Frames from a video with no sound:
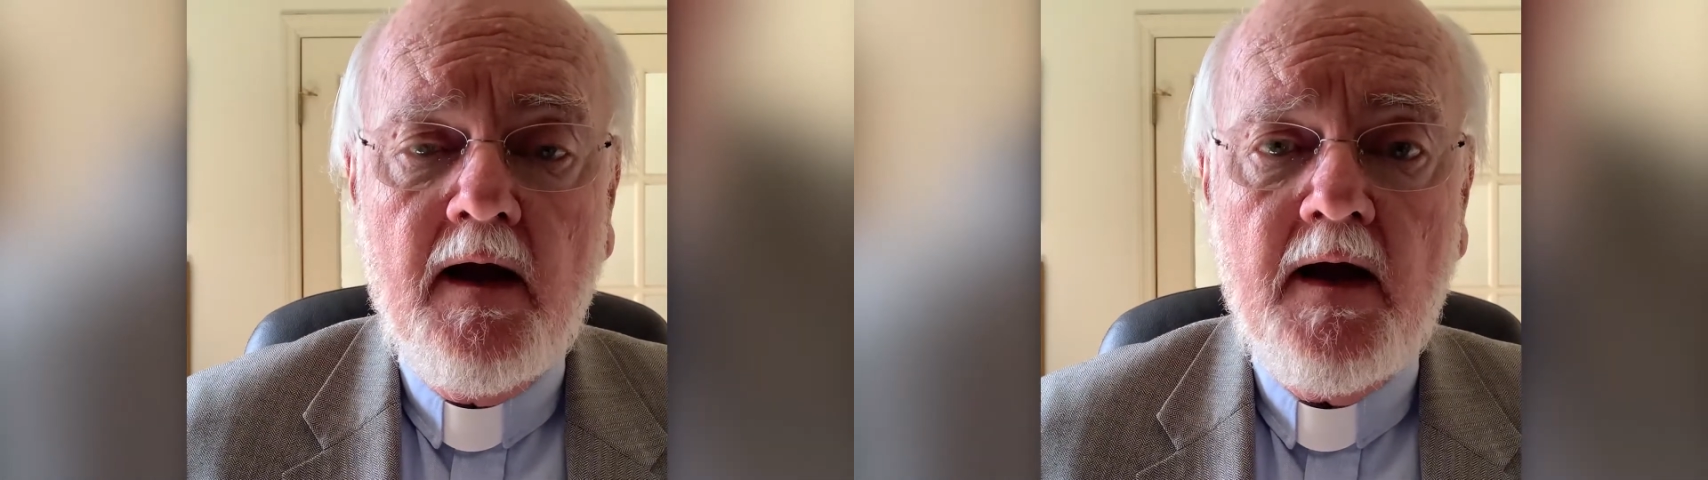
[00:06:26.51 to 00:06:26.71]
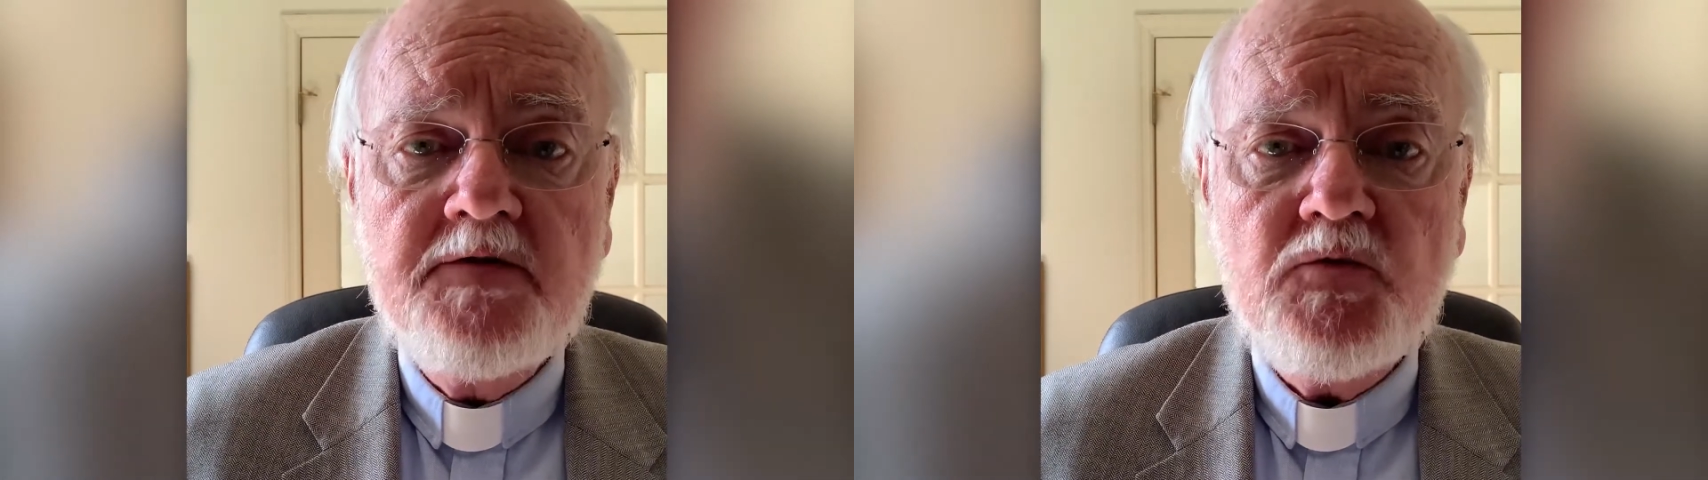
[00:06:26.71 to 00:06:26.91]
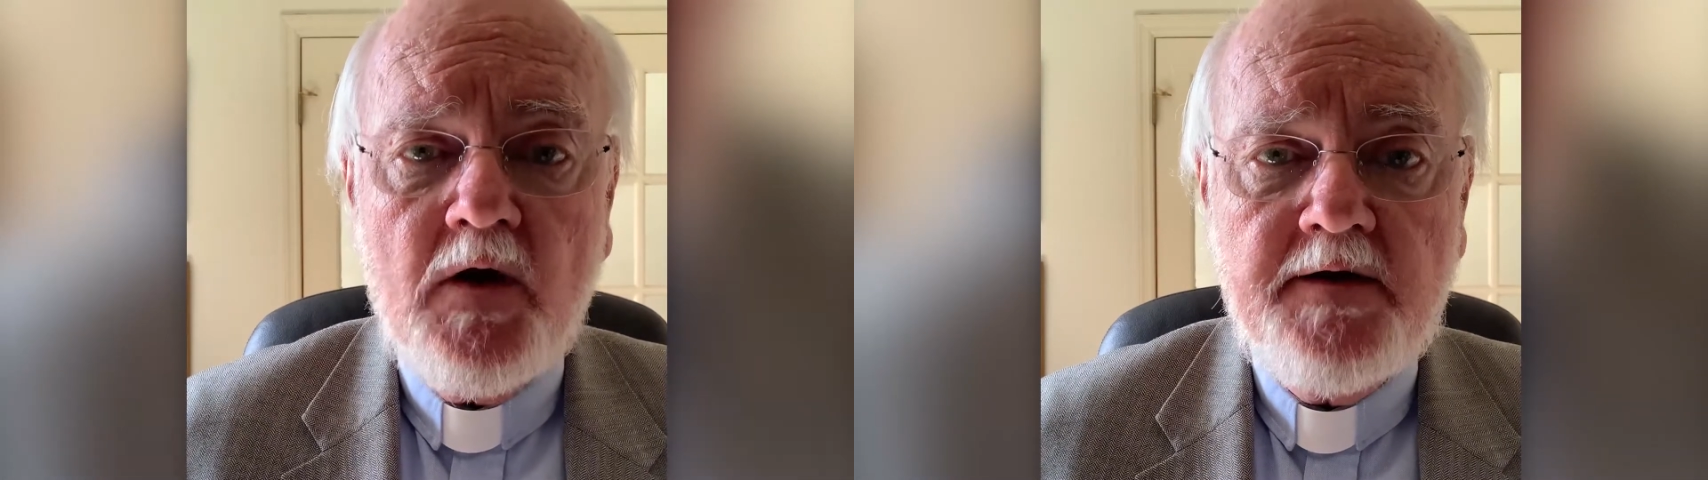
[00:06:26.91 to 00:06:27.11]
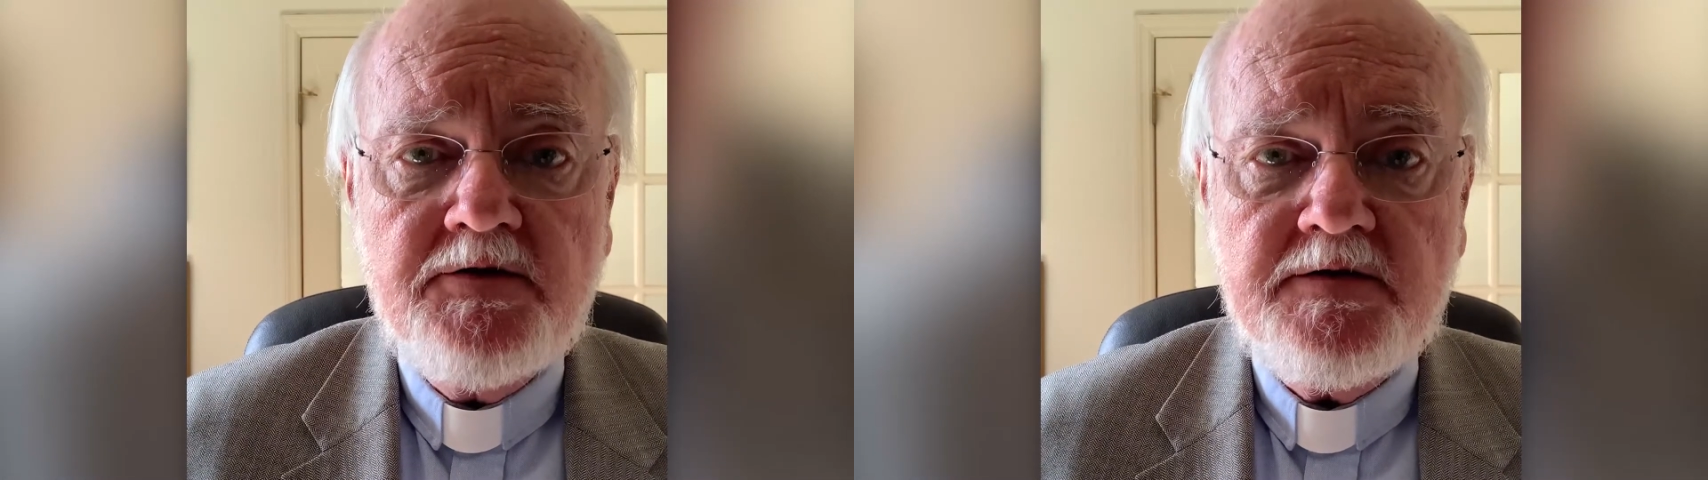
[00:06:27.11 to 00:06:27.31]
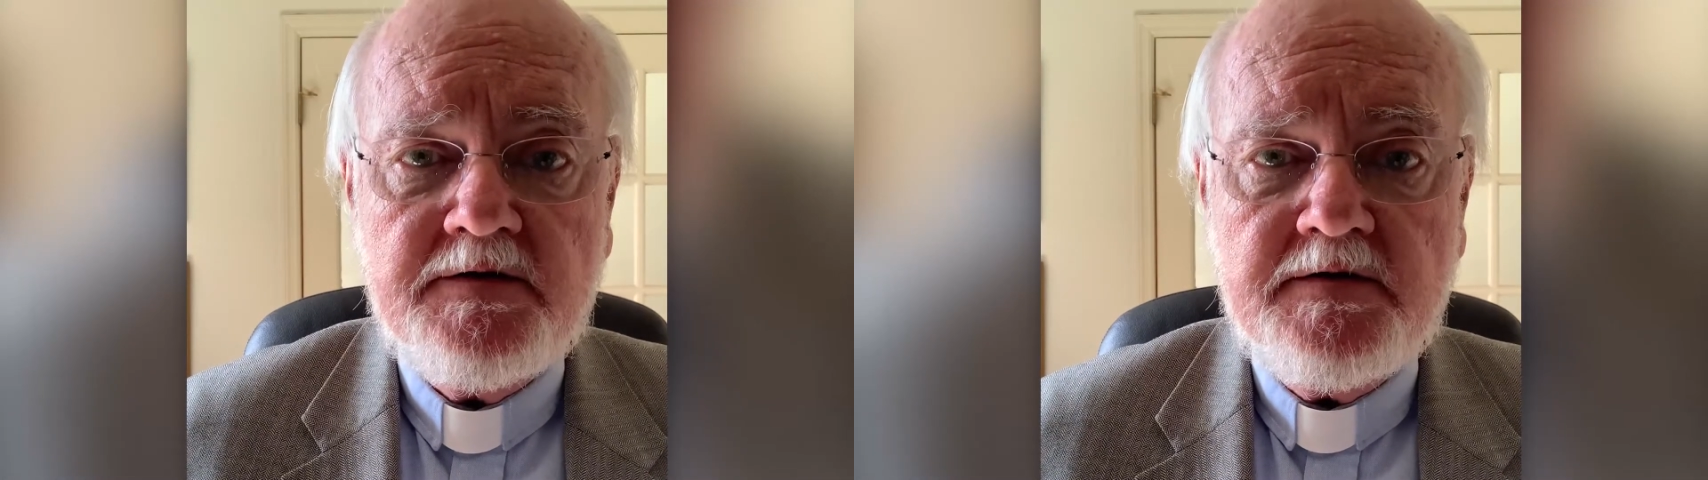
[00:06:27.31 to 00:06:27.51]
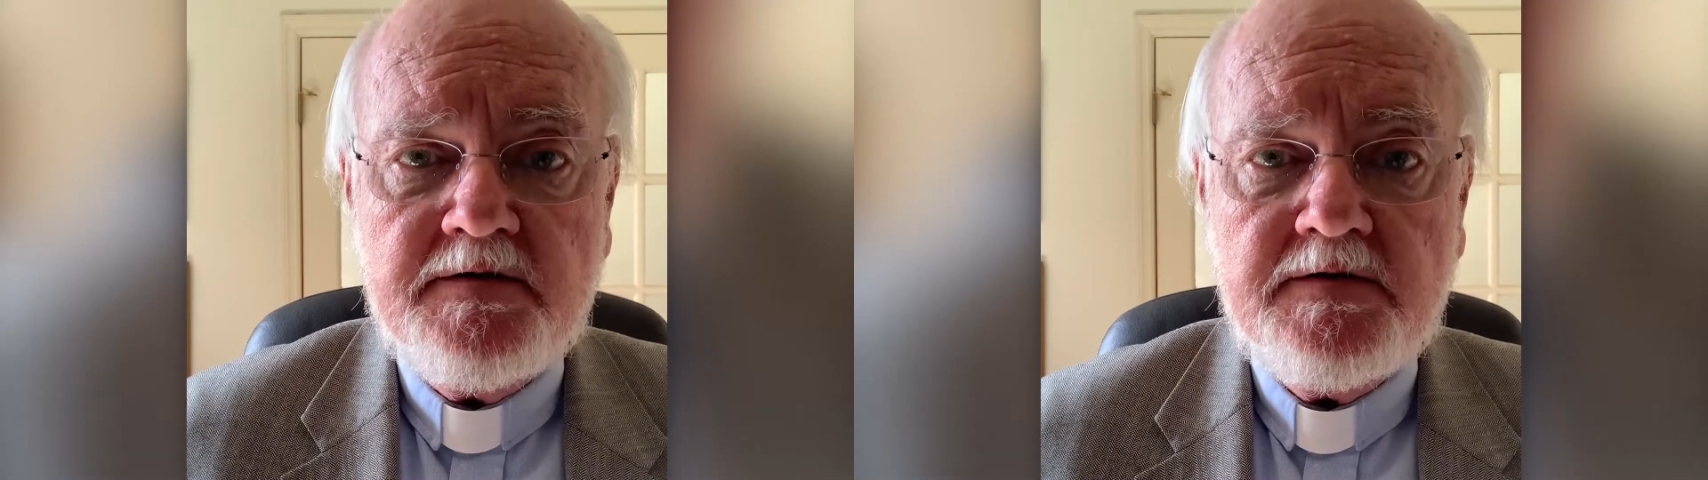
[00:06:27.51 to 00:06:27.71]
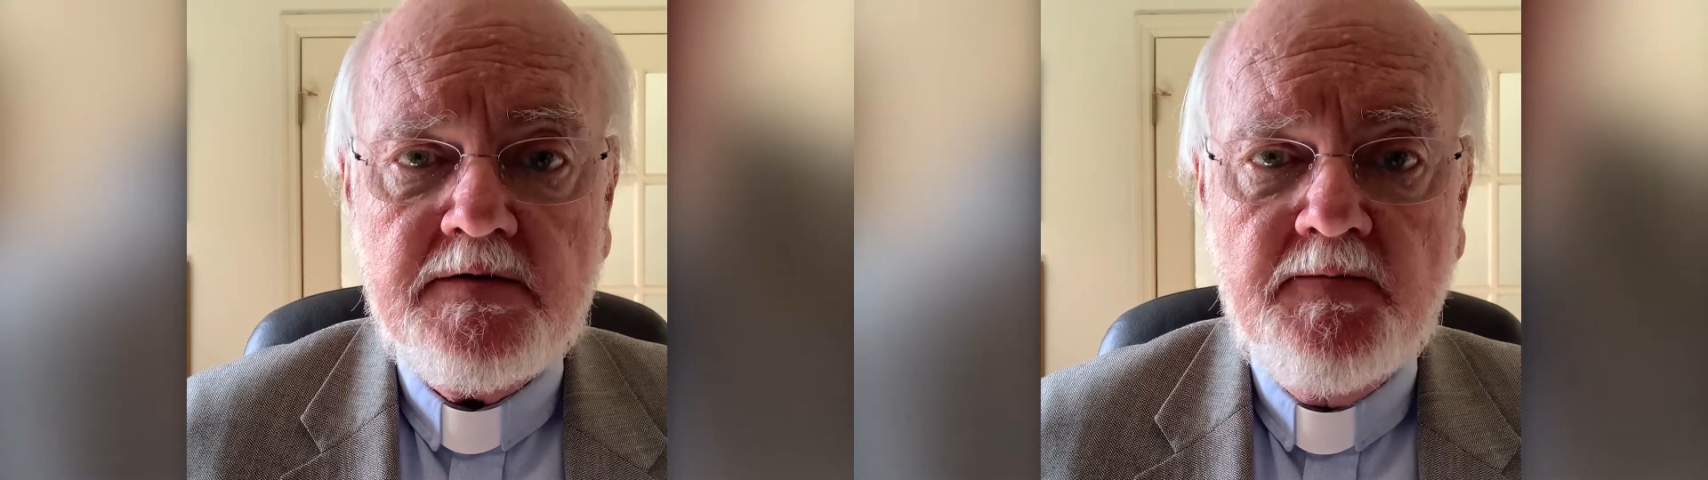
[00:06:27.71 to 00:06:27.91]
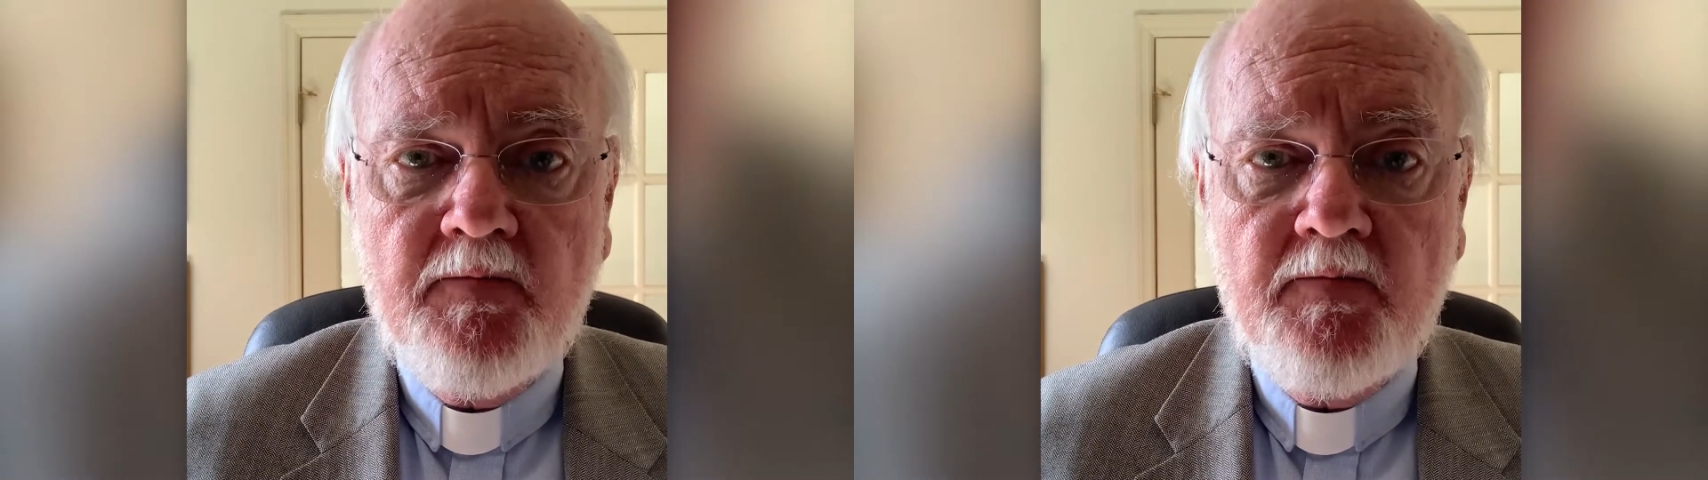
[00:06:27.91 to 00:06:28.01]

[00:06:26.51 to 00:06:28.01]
as righteousness.